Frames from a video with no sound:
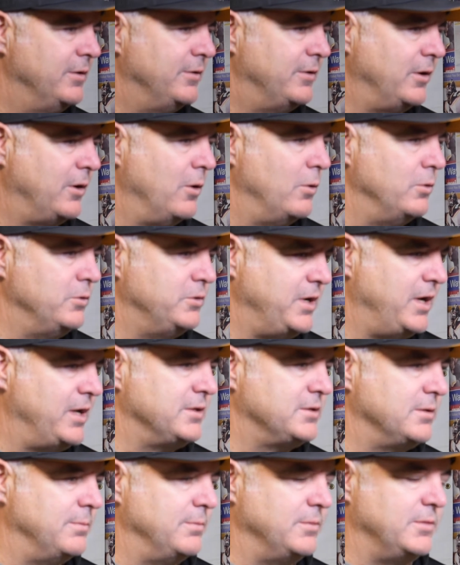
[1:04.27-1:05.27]
the coach
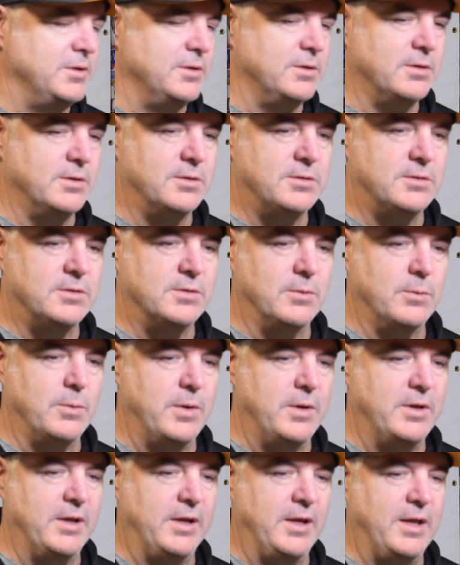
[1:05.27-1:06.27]
asks him to
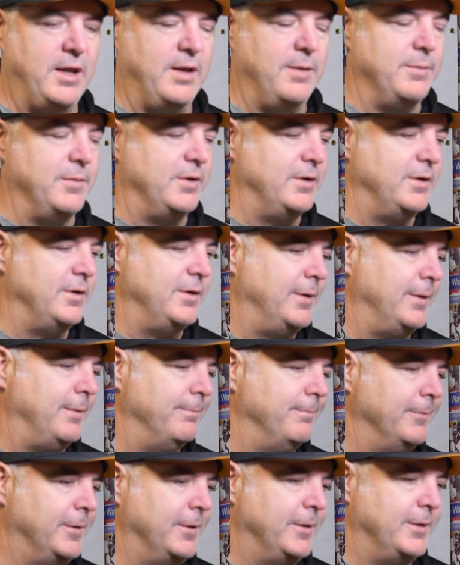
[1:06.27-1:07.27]
win the game,
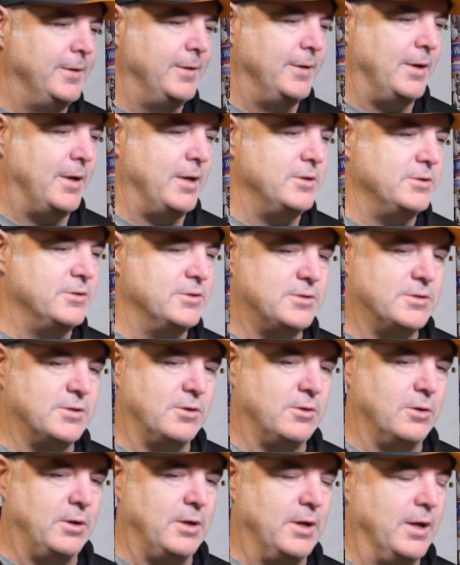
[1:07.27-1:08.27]
and he's just a
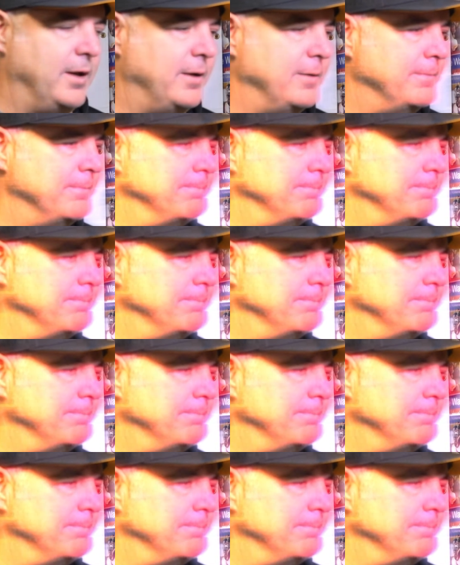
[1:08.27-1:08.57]
good guy.